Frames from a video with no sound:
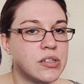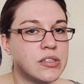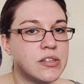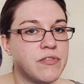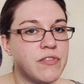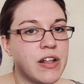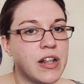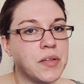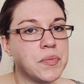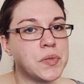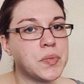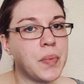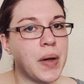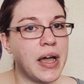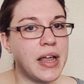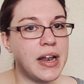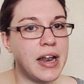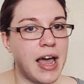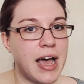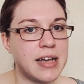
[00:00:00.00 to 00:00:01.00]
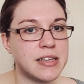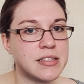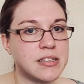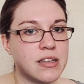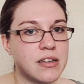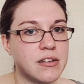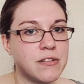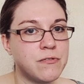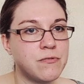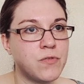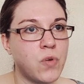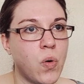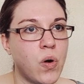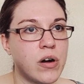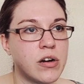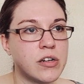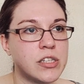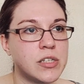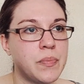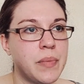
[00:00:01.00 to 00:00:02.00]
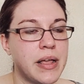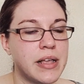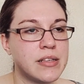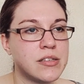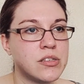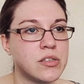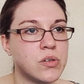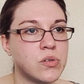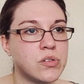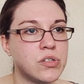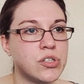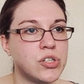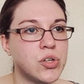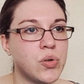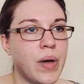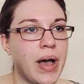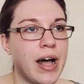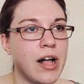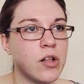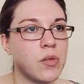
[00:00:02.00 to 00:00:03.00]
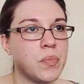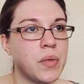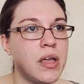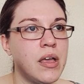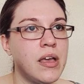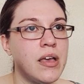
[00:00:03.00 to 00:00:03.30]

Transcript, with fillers: developed by NASA for spacesuits to help